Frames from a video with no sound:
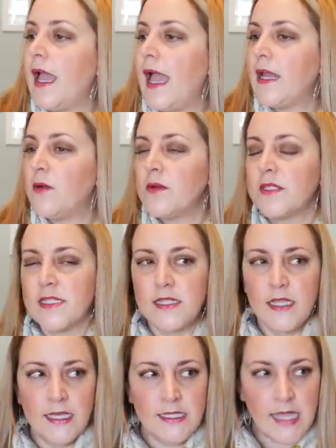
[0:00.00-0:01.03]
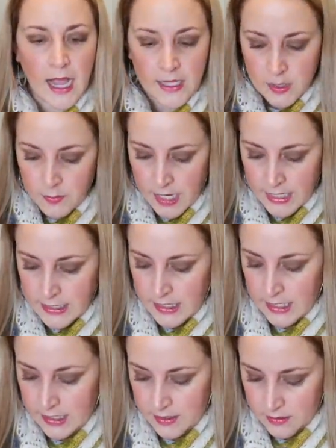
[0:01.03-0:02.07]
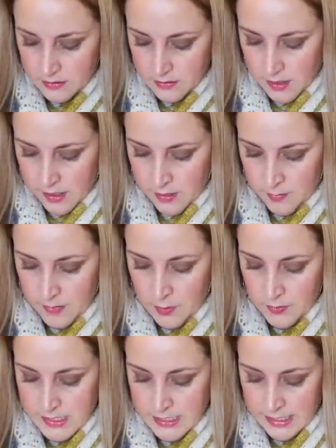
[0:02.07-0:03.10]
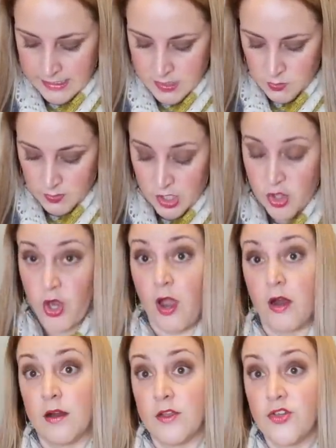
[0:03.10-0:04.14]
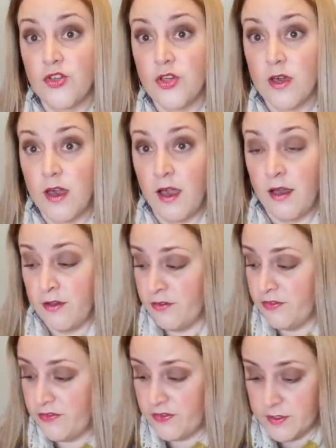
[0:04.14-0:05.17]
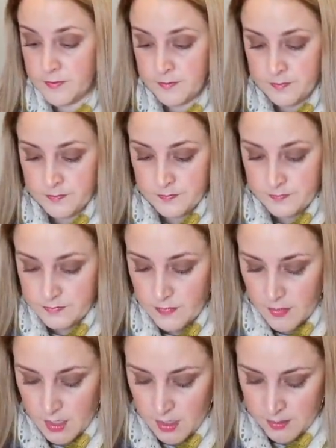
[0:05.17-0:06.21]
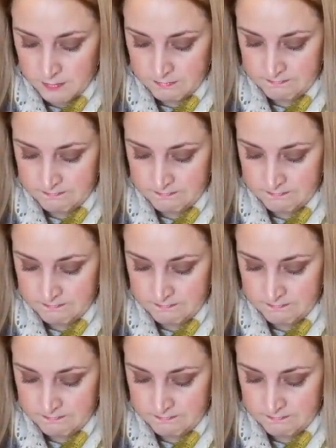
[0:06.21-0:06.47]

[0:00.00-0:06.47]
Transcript: And it was exactly what I needed. It was a nice recharge of, I